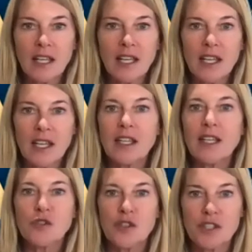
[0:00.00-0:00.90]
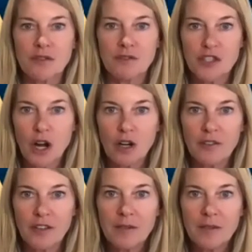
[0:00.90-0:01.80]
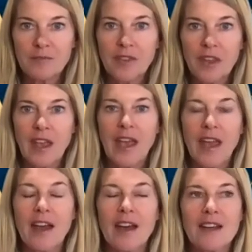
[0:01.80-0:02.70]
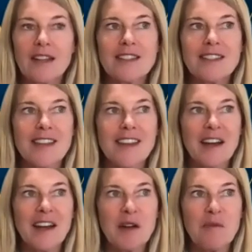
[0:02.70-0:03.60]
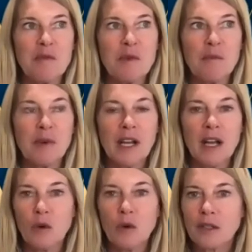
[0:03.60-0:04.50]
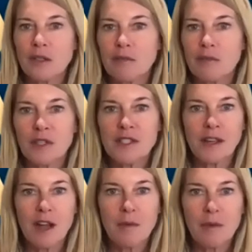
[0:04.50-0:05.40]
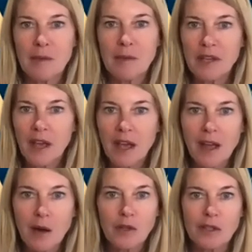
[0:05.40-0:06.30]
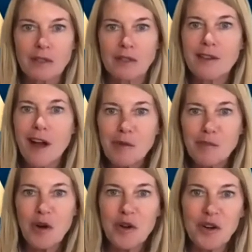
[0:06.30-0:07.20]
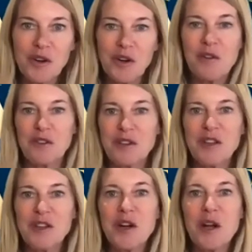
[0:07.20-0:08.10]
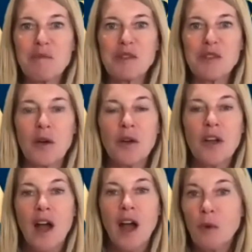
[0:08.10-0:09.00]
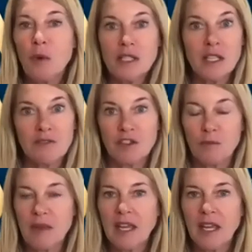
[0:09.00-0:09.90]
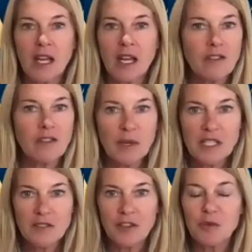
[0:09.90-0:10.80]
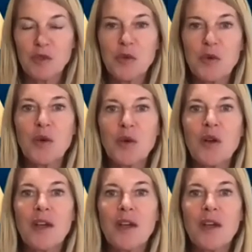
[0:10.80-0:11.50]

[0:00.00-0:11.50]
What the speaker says: a keen interest in photography. And, but I worked, once I got my MBA, I worked as a stockbroker over in Europe. So I wasn't in filmmaking. I never went to film school.